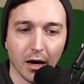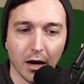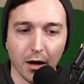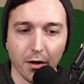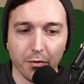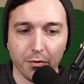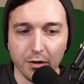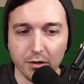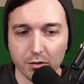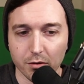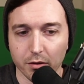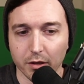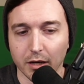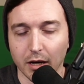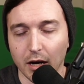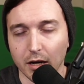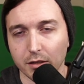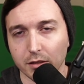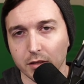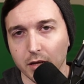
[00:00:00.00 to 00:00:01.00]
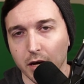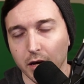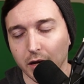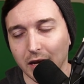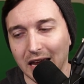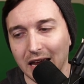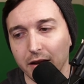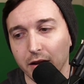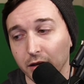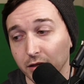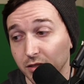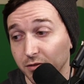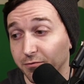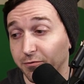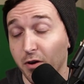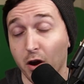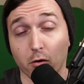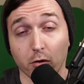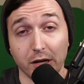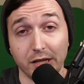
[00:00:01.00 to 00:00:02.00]
These are the guys that, and this
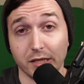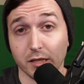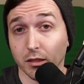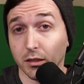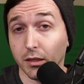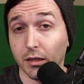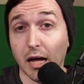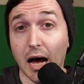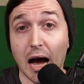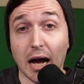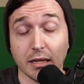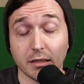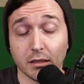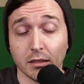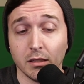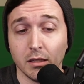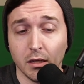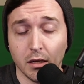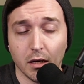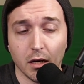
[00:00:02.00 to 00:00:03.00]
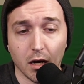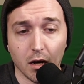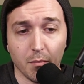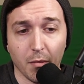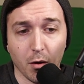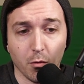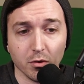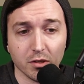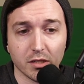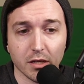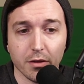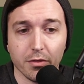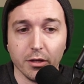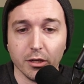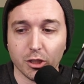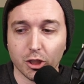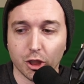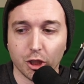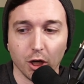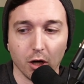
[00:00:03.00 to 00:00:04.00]
varies a lot. I will say this
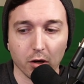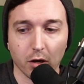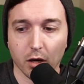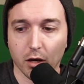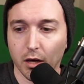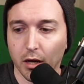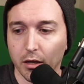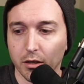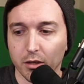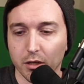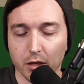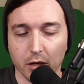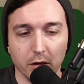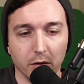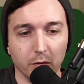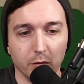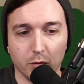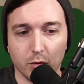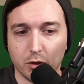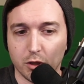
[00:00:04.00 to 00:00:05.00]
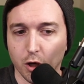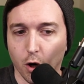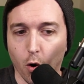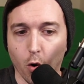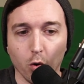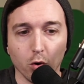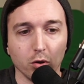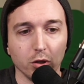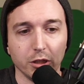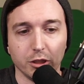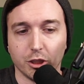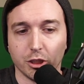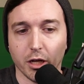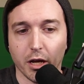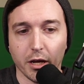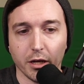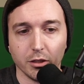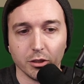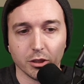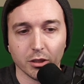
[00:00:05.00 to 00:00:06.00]
chunk can totally
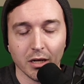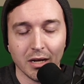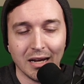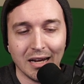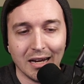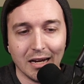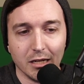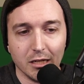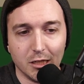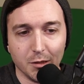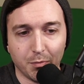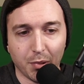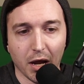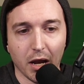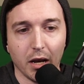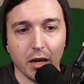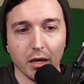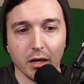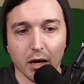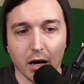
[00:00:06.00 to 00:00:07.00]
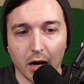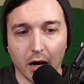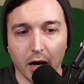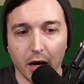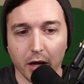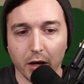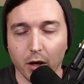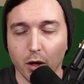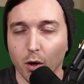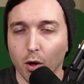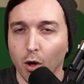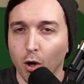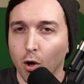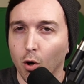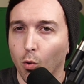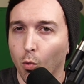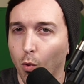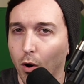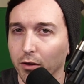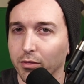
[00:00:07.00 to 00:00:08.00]
change depending on
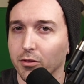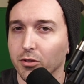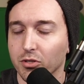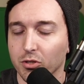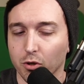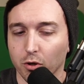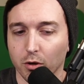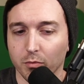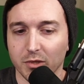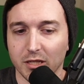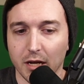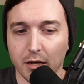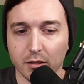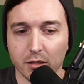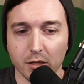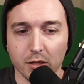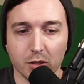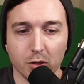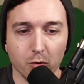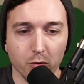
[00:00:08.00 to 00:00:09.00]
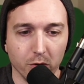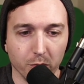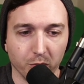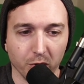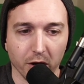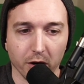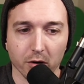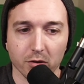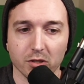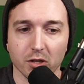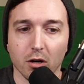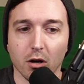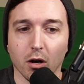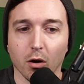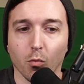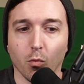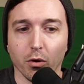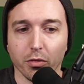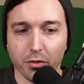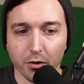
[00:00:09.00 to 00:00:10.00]
what the circumstances, who the players are,
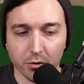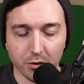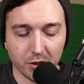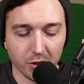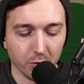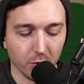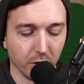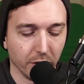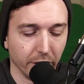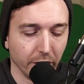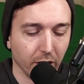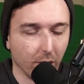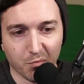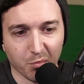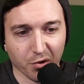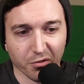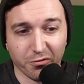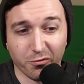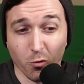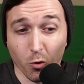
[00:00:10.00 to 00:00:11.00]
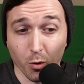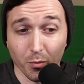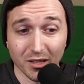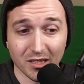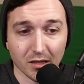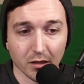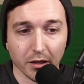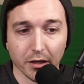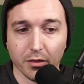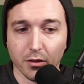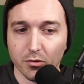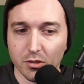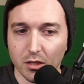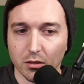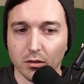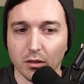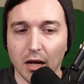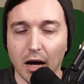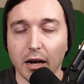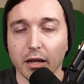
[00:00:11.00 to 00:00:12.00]
what they're doing, performance. Like there's a
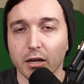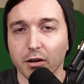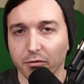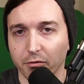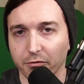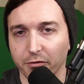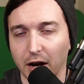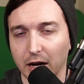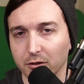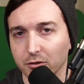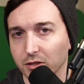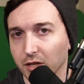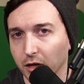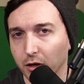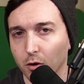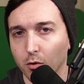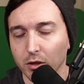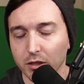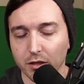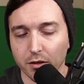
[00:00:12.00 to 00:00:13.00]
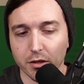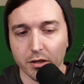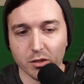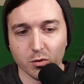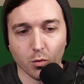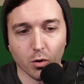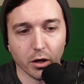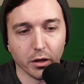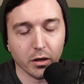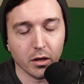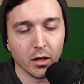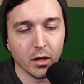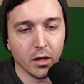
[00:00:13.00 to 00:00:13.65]
lot of different factors that go into this one.